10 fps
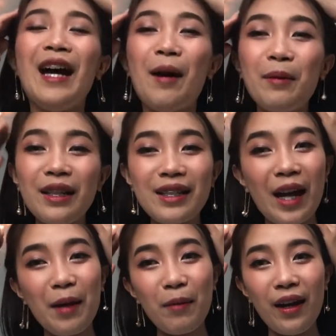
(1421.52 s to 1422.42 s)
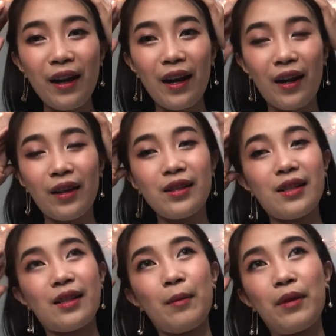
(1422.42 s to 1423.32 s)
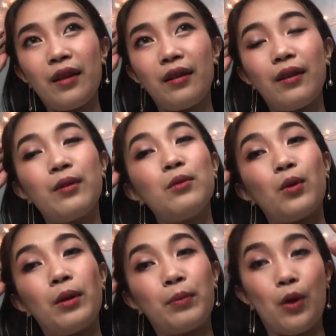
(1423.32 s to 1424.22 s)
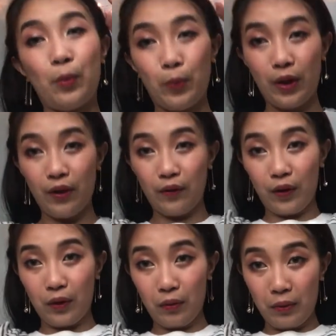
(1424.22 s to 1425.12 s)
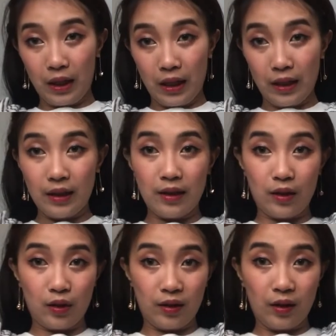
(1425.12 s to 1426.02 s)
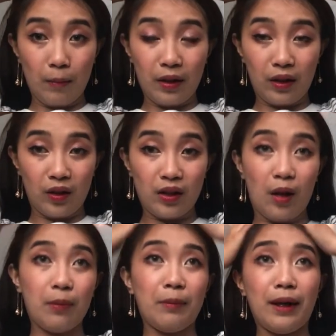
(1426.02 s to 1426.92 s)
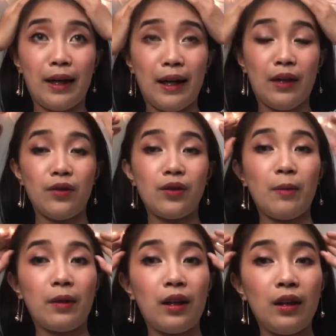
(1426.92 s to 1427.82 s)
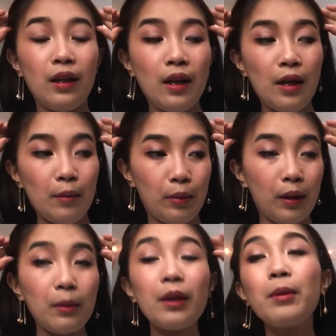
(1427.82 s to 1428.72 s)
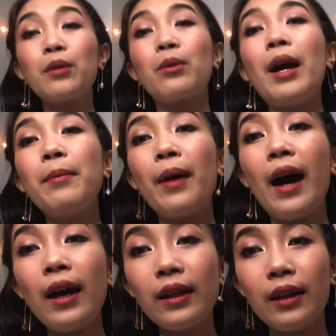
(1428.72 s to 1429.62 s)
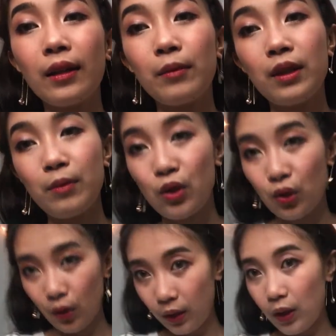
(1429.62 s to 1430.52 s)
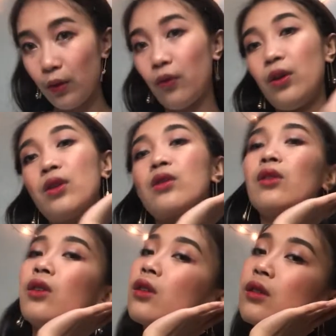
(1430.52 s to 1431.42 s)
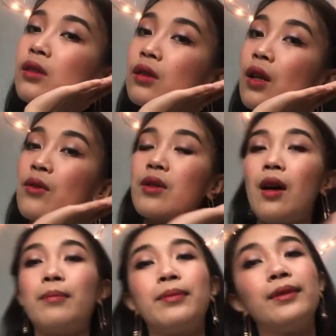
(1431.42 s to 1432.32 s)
I'm gonna tie my hair into something a little more appropriate for Koreans, such as something on top of my head or something. But I'm gonna be right back and I'm gonna be showing you the finished look close up.